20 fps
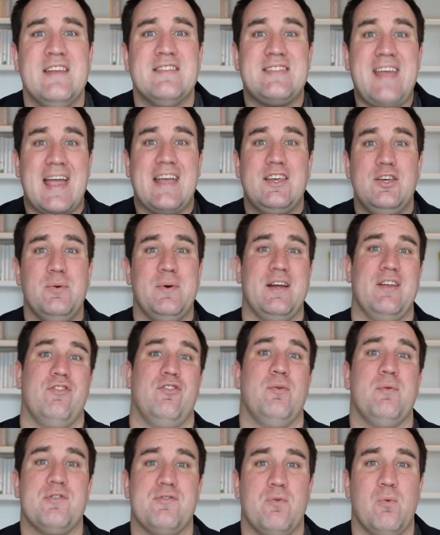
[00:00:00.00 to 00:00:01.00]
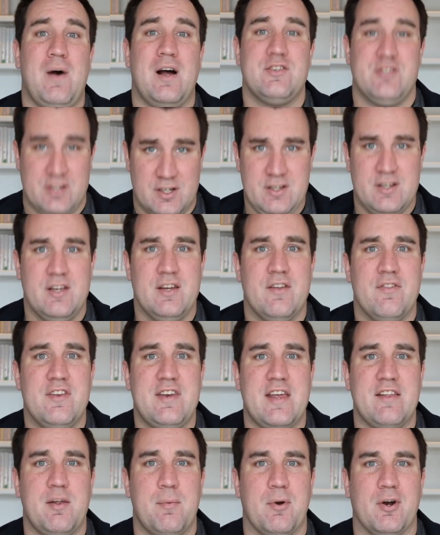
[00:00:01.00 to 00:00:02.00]
Thank you again so much for watching The
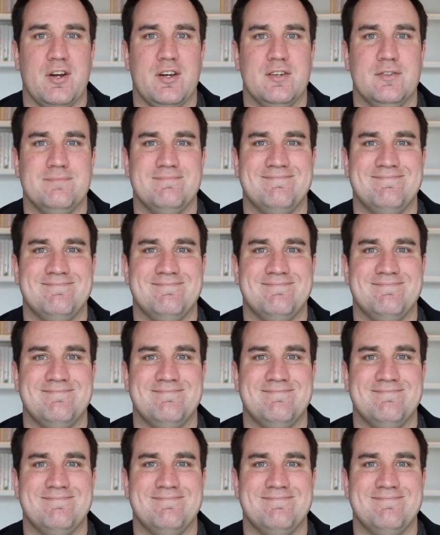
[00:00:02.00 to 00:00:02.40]
Daily Burk.